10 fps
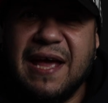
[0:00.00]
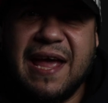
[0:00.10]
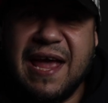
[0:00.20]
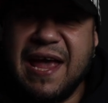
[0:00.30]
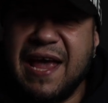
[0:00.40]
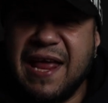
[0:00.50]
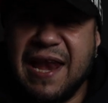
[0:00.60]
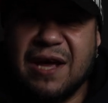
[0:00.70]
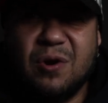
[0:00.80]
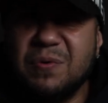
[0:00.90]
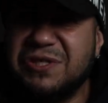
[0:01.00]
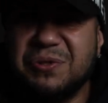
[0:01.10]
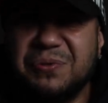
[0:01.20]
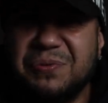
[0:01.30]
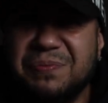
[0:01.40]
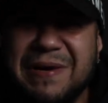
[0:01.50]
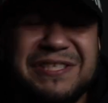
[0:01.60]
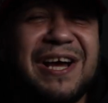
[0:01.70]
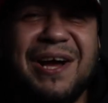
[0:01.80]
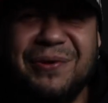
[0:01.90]
and I go into my
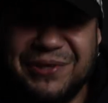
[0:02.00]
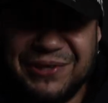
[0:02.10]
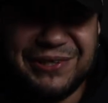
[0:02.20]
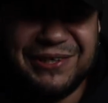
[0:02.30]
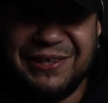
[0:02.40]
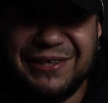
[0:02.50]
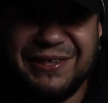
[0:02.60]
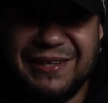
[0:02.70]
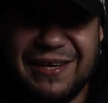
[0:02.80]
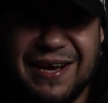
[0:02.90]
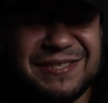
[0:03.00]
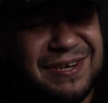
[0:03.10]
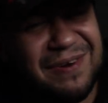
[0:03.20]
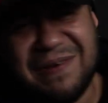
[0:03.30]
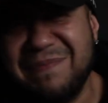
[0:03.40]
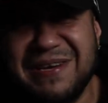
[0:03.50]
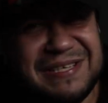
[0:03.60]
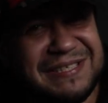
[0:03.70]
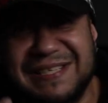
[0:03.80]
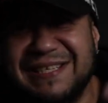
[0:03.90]
childhood, I start
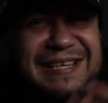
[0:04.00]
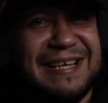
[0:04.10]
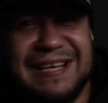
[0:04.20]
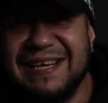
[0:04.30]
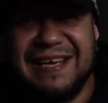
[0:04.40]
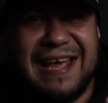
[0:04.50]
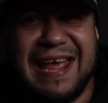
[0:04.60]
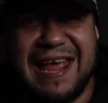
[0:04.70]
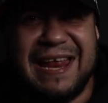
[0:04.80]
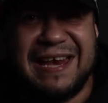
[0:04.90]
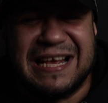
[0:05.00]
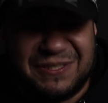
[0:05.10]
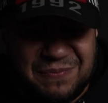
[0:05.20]
reminiscing, and that's